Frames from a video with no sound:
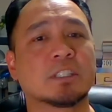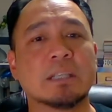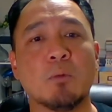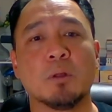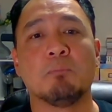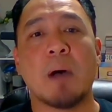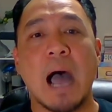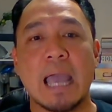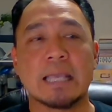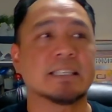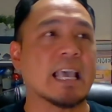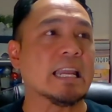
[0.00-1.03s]
someone
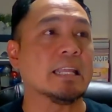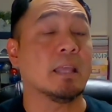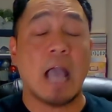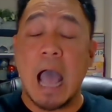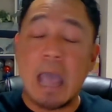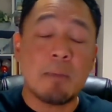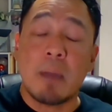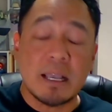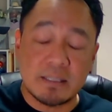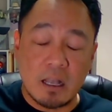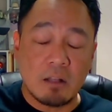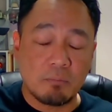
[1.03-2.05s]
buys anything, I
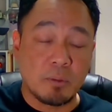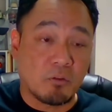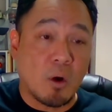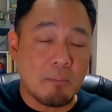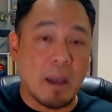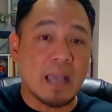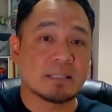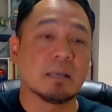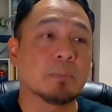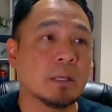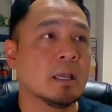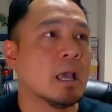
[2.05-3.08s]
myself, before I buy
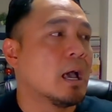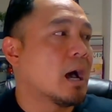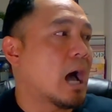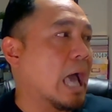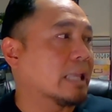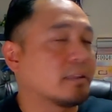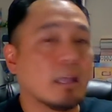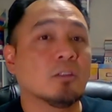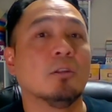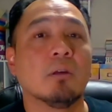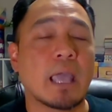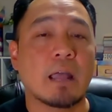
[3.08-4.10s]
something, I tend
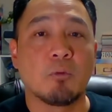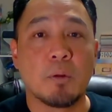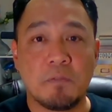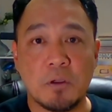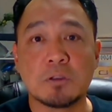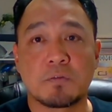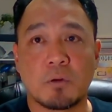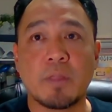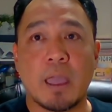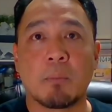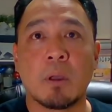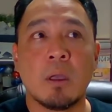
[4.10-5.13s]
to look at reviews for
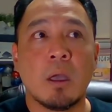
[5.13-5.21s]
them.